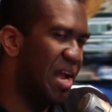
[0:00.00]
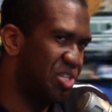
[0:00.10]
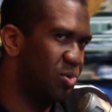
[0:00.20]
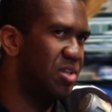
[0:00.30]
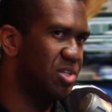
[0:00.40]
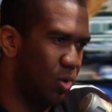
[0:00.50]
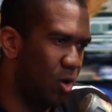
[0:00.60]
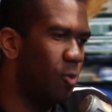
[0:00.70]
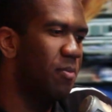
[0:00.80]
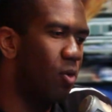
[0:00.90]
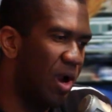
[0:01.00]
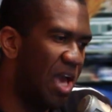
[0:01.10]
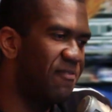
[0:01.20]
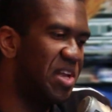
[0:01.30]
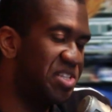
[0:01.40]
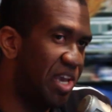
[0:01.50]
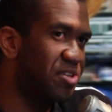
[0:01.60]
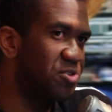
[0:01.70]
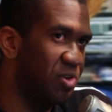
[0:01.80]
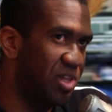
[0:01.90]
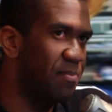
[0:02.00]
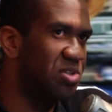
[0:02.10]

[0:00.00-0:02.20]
answer it this way. It will be more advantageous for them